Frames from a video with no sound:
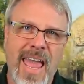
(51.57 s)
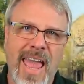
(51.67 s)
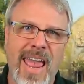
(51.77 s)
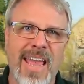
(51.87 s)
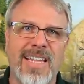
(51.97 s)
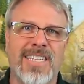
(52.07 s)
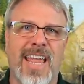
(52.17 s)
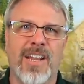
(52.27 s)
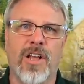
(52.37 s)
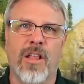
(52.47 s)
haze,
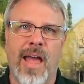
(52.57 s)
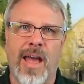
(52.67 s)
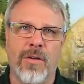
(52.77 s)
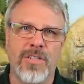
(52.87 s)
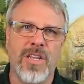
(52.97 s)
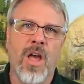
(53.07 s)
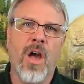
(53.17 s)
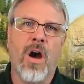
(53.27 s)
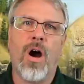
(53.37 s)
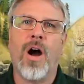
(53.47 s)
and clouds
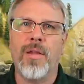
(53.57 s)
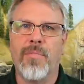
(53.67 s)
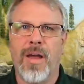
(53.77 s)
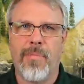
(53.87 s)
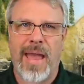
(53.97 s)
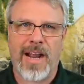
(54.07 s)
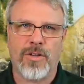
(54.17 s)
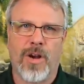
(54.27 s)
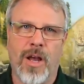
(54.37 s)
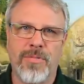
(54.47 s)
on my
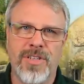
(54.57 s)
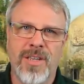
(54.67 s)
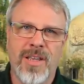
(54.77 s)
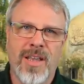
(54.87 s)
backdrops.